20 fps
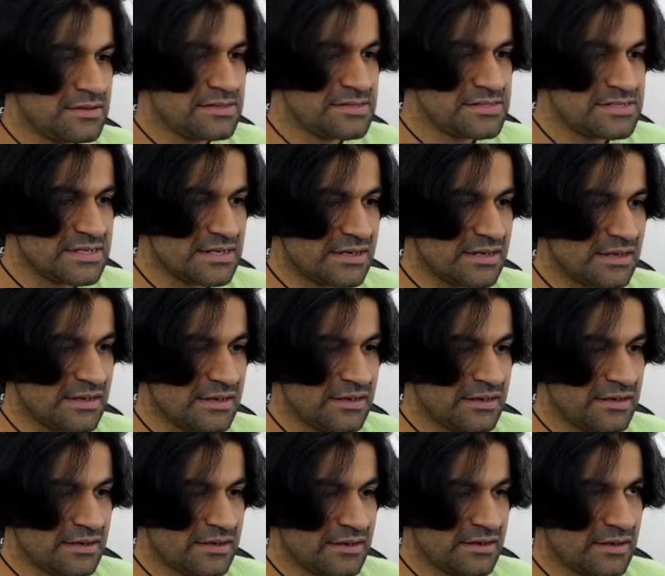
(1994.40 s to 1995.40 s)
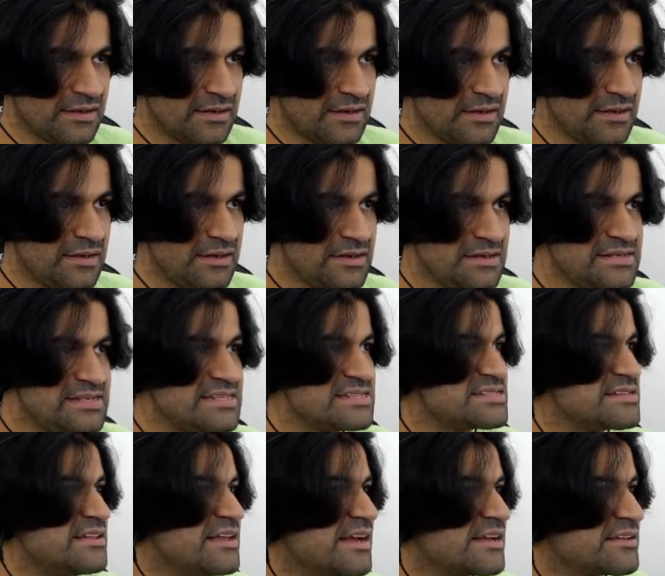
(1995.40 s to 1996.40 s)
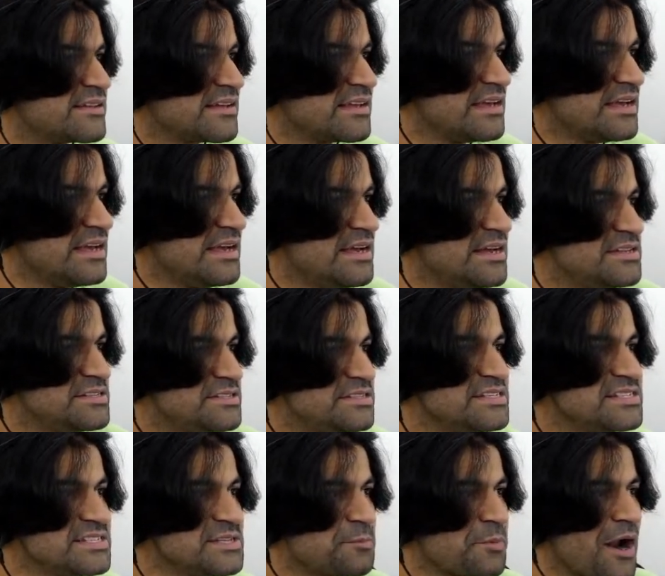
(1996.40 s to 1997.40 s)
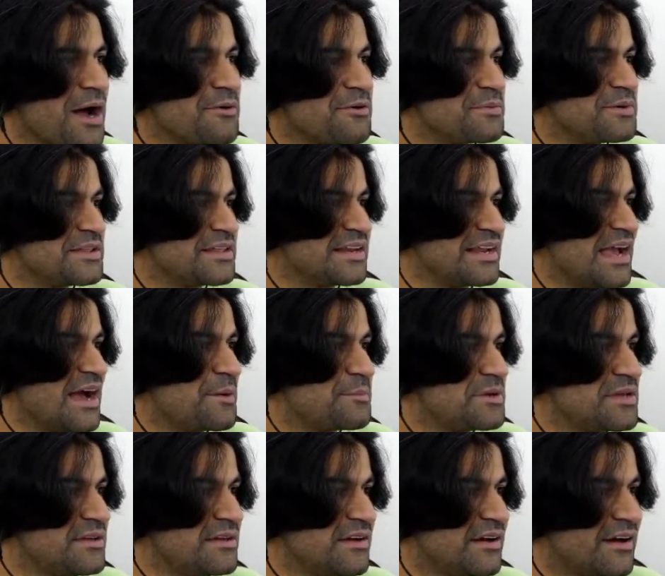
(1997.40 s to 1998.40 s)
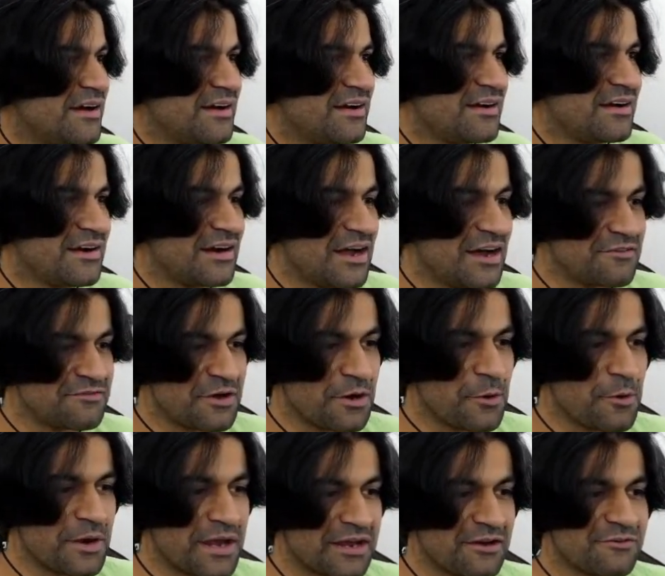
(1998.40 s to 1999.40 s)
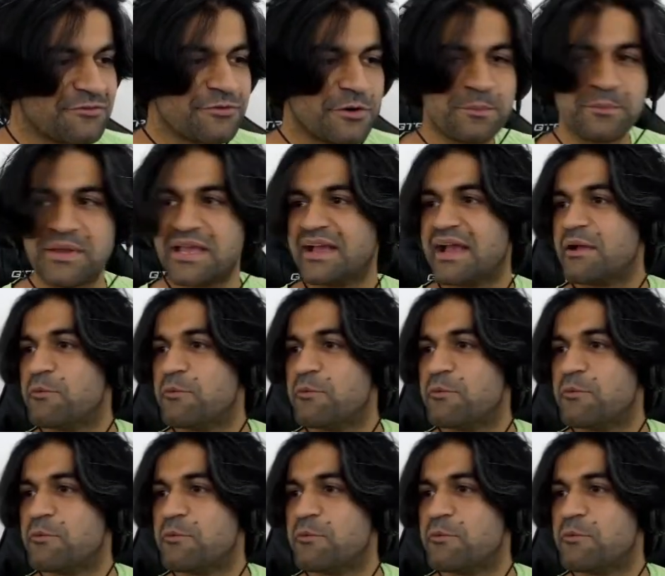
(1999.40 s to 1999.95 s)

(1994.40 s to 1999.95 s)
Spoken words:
Done. Deselect. So this is the probability up here of going from being a